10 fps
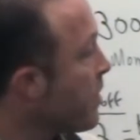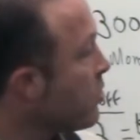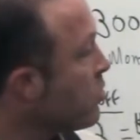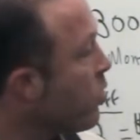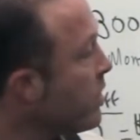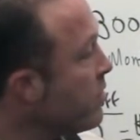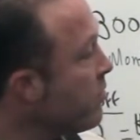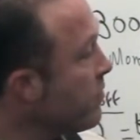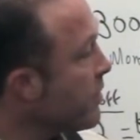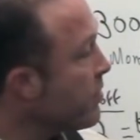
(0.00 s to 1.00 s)

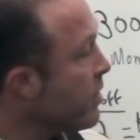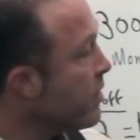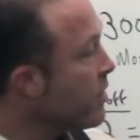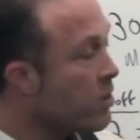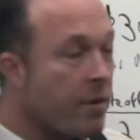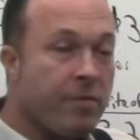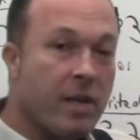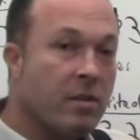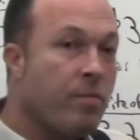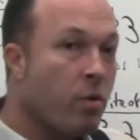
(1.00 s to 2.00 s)
$2,250 is your
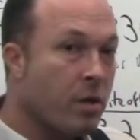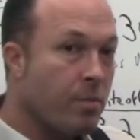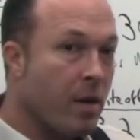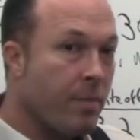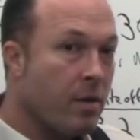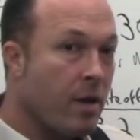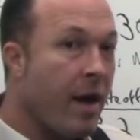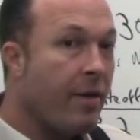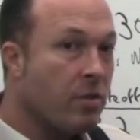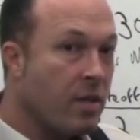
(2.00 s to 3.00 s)
effective mortgage payment
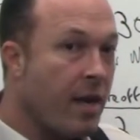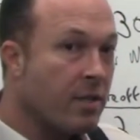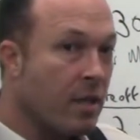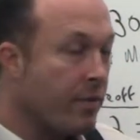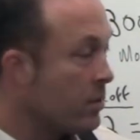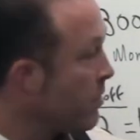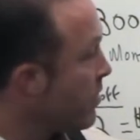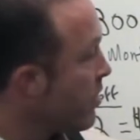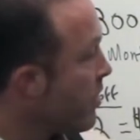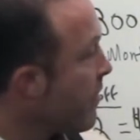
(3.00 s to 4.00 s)
after tax savings.
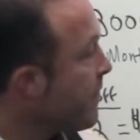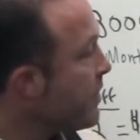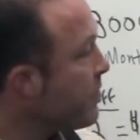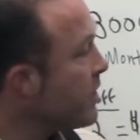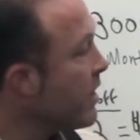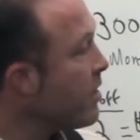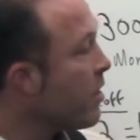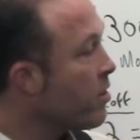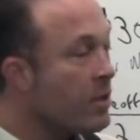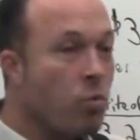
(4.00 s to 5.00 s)

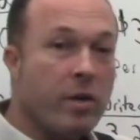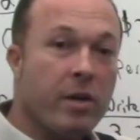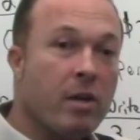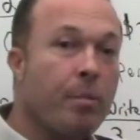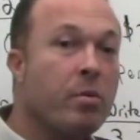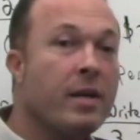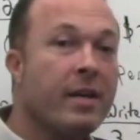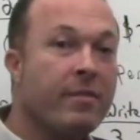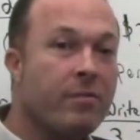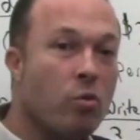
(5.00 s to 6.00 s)
$1,500 is what you're going to bring
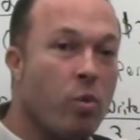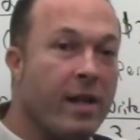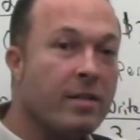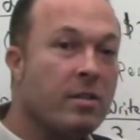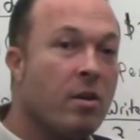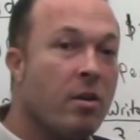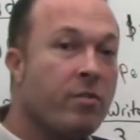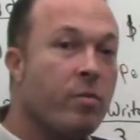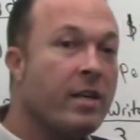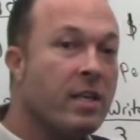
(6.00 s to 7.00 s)
in for rent,
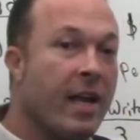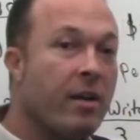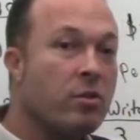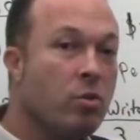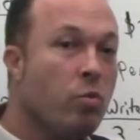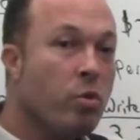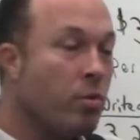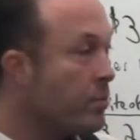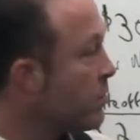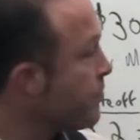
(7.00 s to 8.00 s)
for renting out 2
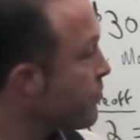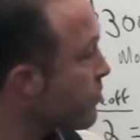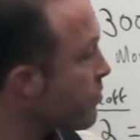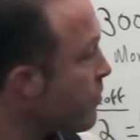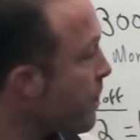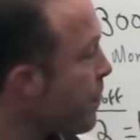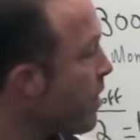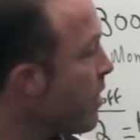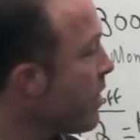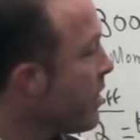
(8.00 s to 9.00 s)
rooms.
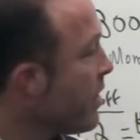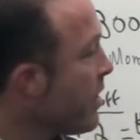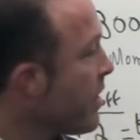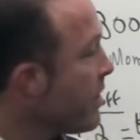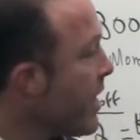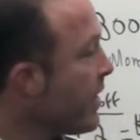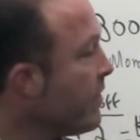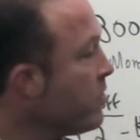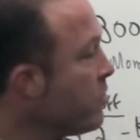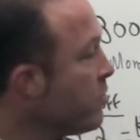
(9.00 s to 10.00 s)
That
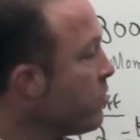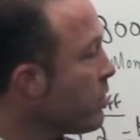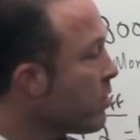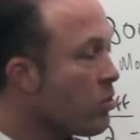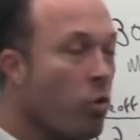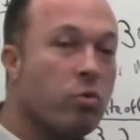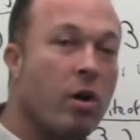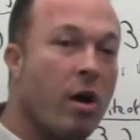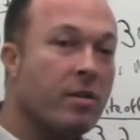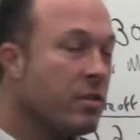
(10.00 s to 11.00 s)
gives you the total
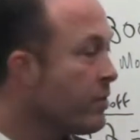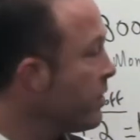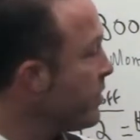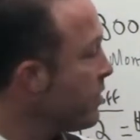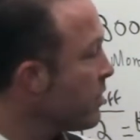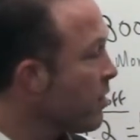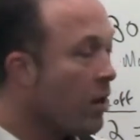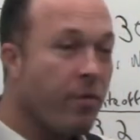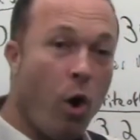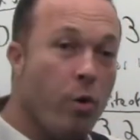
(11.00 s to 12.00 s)
cost of living
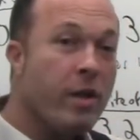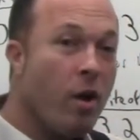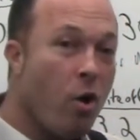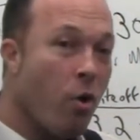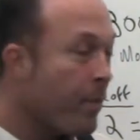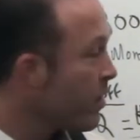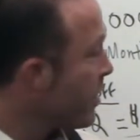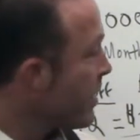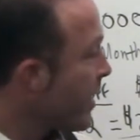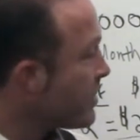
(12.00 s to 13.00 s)
of owning a home
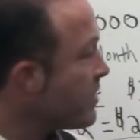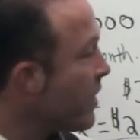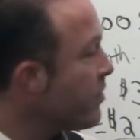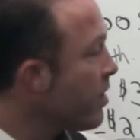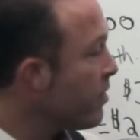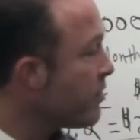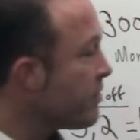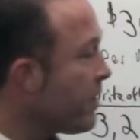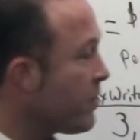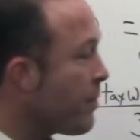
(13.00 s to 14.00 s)
at
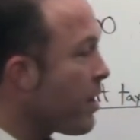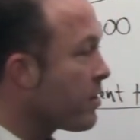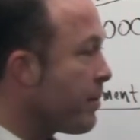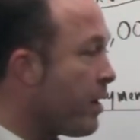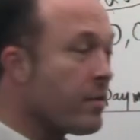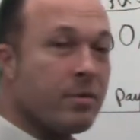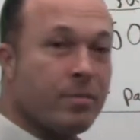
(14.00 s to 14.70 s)
$750 a month.